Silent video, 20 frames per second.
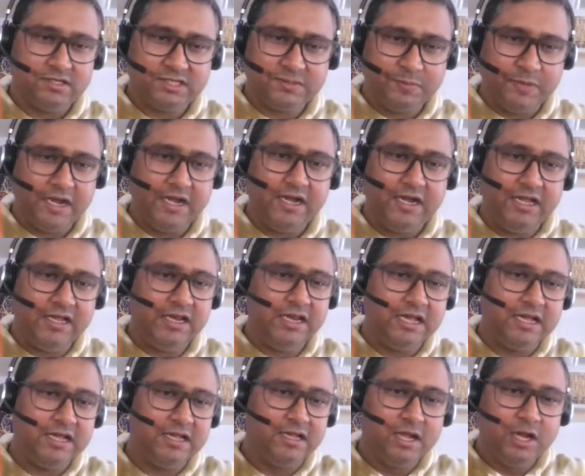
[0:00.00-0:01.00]
spending
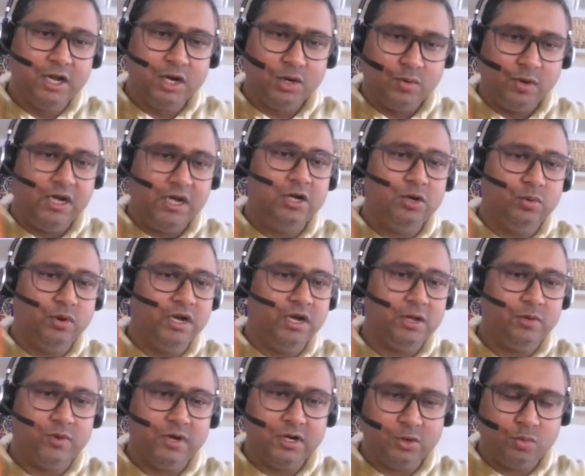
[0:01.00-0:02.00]

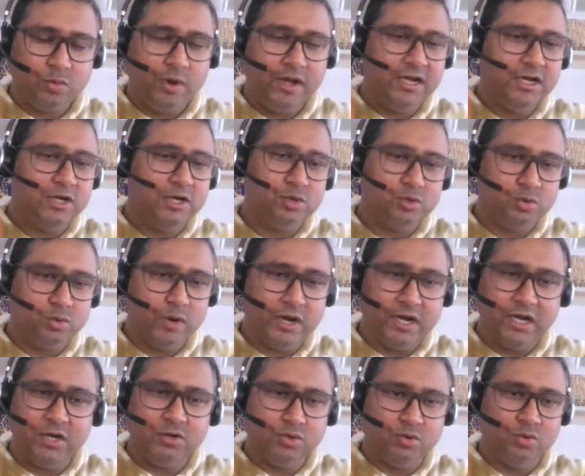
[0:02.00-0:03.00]
2021,
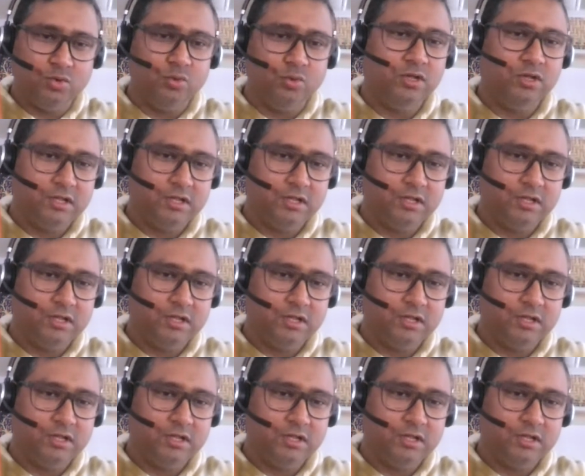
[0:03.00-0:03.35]
2022,